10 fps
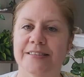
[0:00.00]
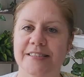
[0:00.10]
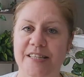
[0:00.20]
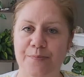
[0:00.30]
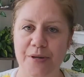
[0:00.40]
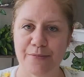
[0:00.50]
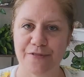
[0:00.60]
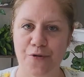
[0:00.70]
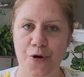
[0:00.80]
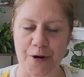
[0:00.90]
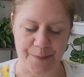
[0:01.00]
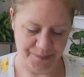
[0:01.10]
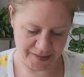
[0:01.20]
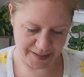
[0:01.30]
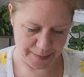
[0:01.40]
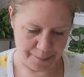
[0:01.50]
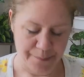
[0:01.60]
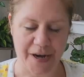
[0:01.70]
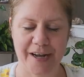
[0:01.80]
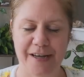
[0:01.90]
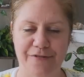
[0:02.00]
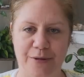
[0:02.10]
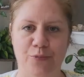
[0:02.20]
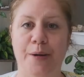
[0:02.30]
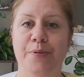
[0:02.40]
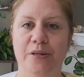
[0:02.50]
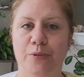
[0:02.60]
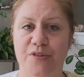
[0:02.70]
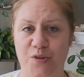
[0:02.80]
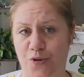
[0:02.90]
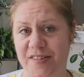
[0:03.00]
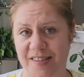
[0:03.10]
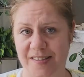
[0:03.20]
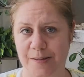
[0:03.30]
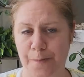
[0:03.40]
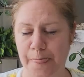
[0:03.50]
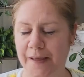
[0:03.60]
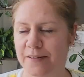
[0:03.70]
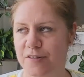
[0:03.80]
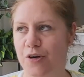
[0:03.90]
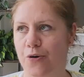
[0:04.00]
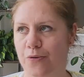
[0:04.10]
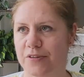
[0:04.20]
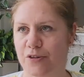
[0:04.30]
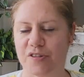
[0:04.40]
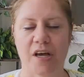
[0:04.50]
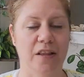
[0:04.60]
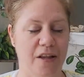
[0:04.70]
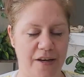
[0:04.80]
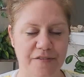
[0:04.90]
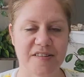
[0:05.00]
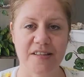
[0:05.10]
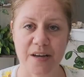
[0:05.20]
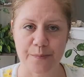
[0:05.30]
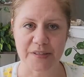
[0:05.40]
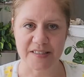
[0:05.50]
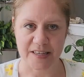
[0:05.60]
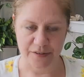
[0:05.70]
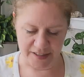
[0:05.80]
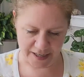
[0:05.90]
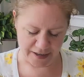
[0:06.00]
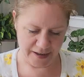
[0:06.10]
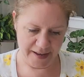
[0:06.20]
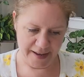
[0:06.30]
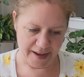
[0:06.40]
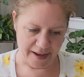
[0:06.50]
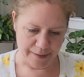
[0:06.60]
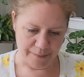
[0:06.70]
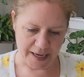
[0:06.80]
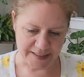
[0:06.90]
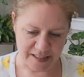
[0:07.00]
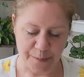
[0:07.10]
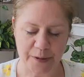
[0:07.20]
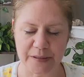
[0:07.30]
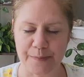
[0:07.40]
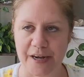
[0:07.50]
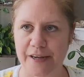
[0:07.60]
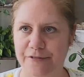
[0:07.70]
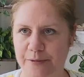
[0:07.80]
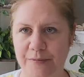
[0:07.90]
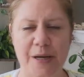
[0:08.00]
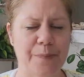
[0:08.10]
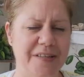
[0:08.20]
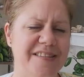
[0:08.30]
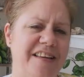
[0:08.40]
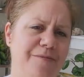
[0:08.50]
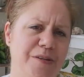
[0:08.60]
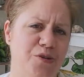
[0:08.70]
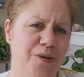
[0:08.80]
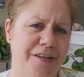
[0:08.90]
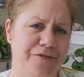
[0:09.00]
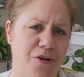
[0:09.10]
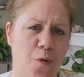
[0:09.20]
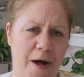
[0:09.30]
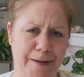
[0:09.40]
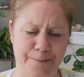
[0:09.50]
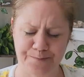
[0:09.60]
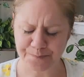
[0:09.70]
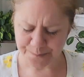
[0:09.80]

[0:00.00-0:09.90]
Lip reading: Tip number 4, buy from reputable sources. So there's a lot of seed companies out there. I typically buy from companies that have been doing it for a while.